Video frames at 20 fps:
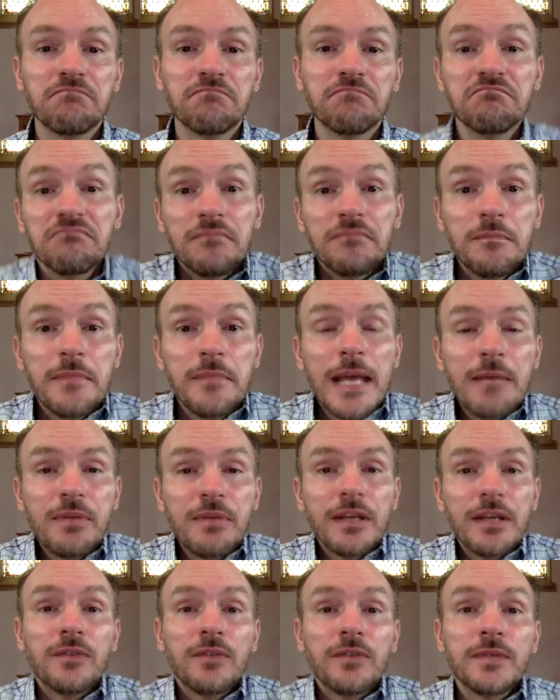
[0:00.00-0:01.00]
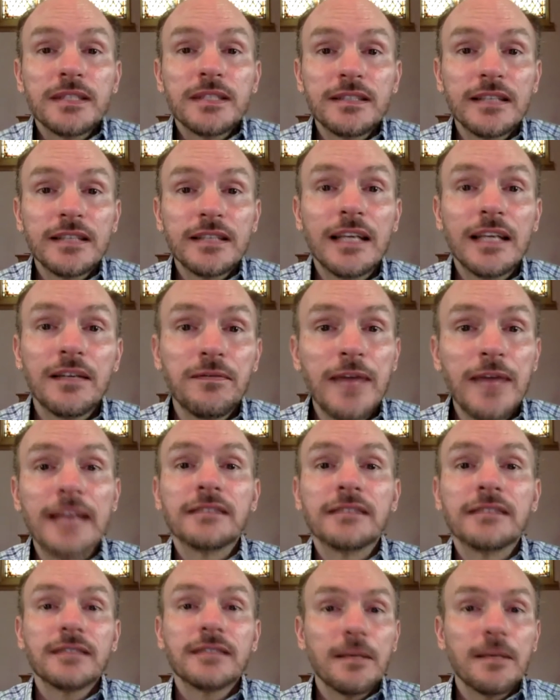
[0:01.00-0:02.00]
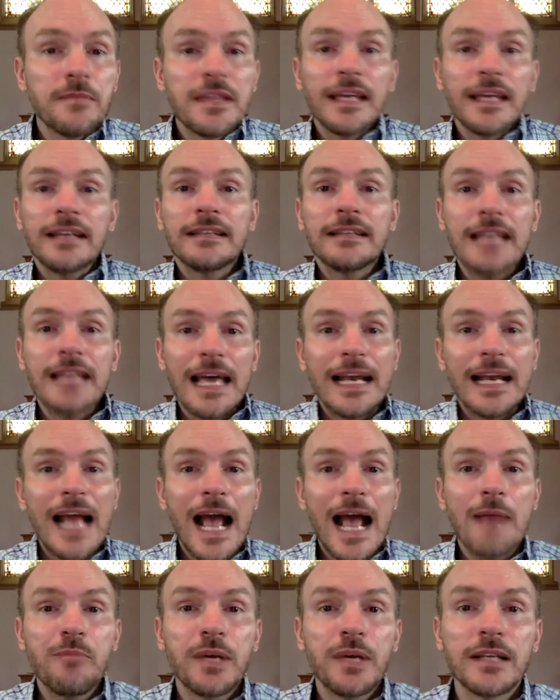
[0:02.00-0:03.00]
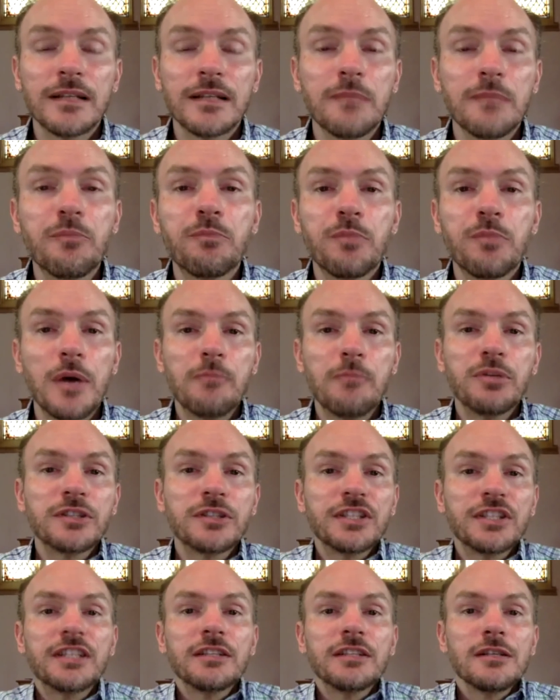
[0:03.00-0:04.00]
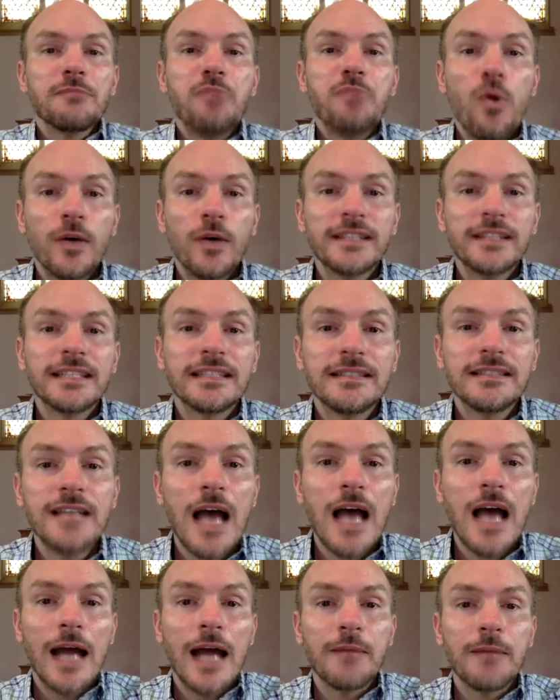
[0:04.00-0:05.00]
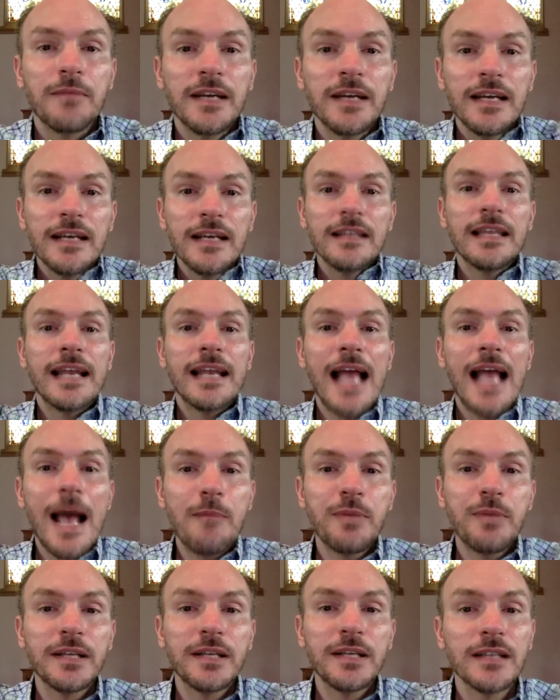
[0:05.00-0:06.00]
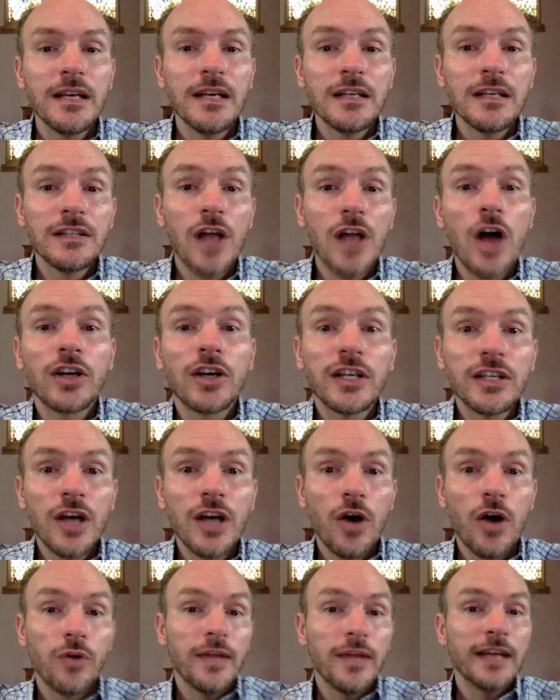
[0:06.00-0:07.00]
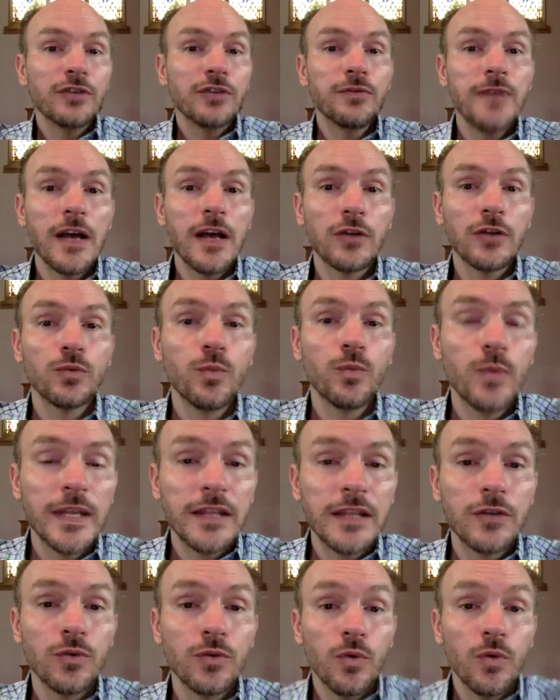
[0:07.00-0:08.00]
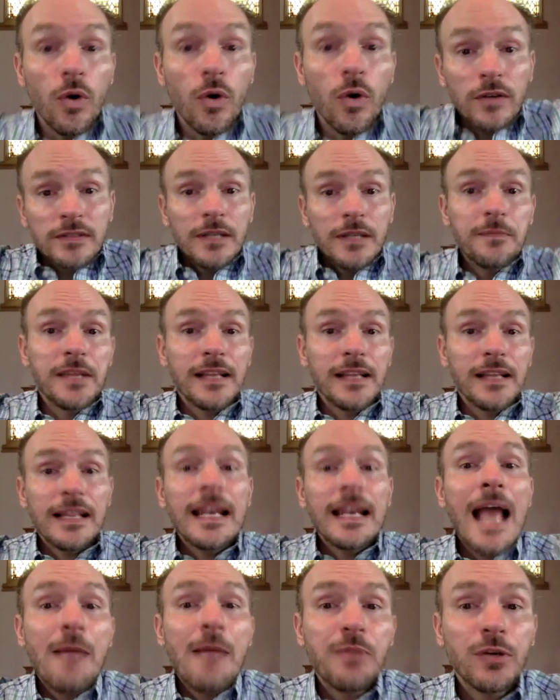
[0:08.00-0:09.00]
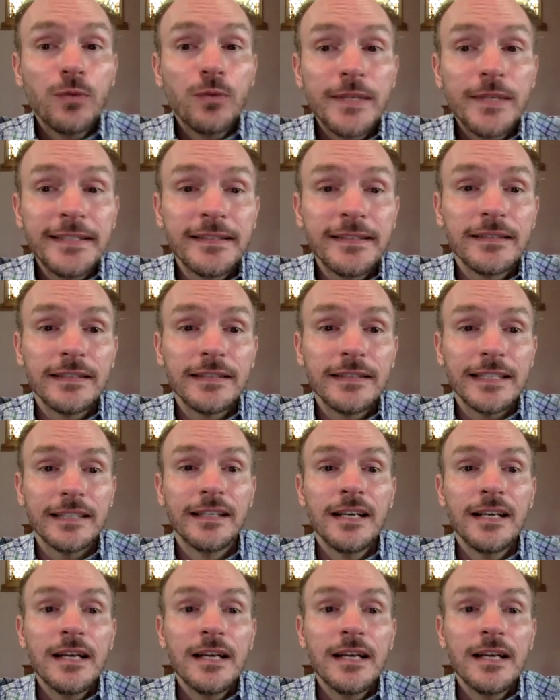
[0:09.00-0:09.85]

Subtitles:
Maybe it was an event, something that happened, a particular point in time that happened long ago that you've held with you, or something that happened recently.